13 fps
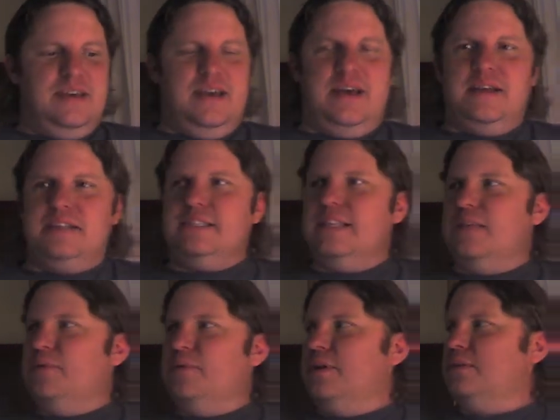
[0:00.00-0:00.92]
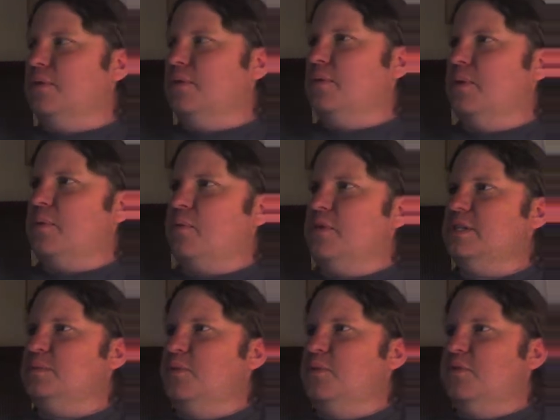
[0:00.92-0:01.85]
Let's see, then what else? Well, we were pretty
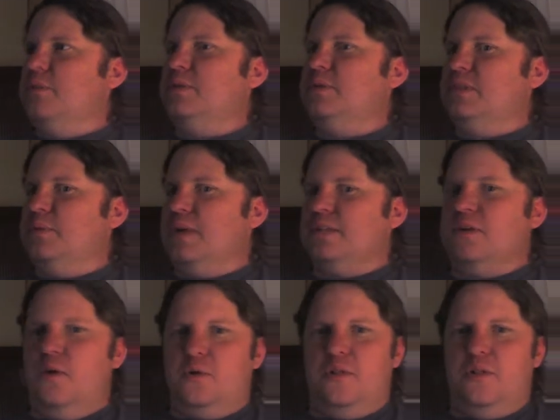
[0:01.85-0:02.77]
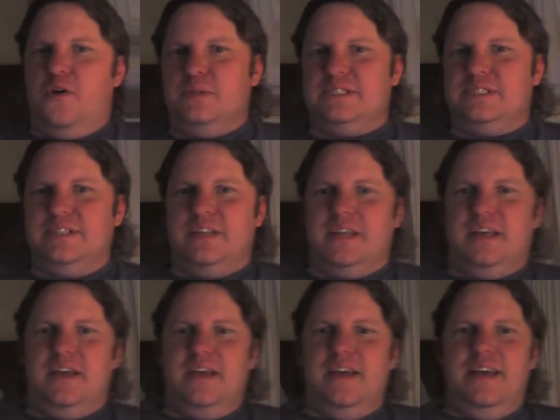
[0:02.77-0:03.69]
smooth then until we got to Oklahoma City.
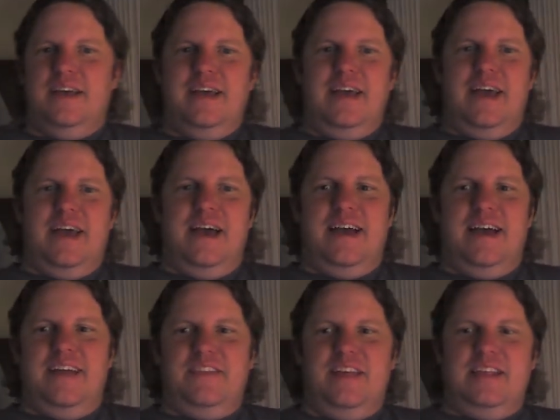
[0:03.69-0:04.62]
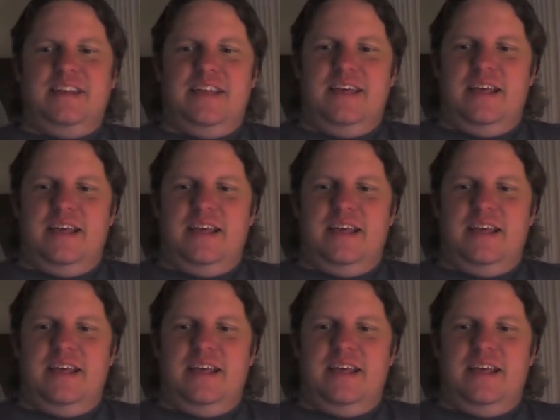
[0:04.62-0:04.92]
And then